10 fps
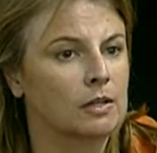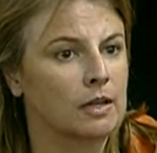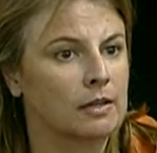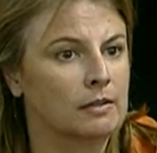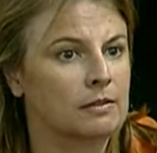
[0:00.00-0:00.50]

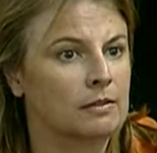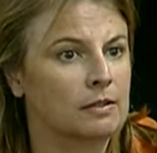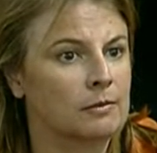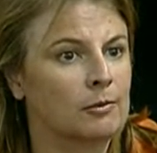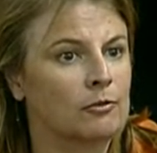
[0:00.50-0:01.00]

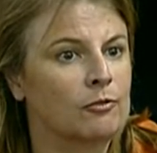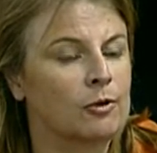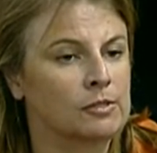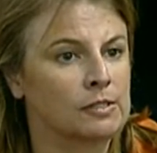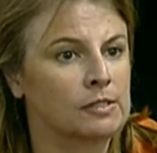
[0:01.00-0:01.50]
the number of
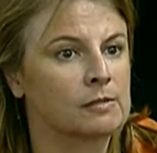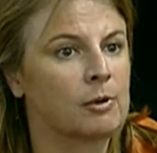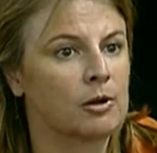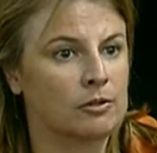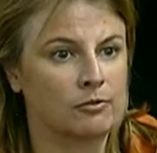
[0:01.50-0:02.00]
forces as
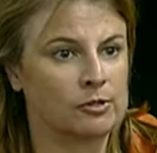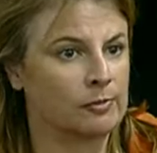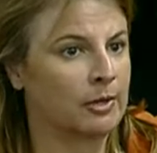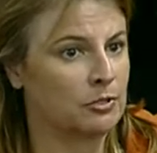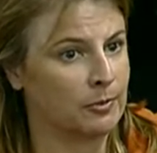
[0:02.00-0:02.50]
part of the force
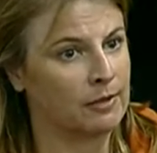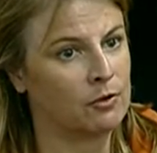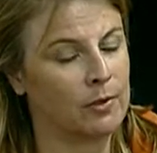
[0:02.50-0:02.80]
management level.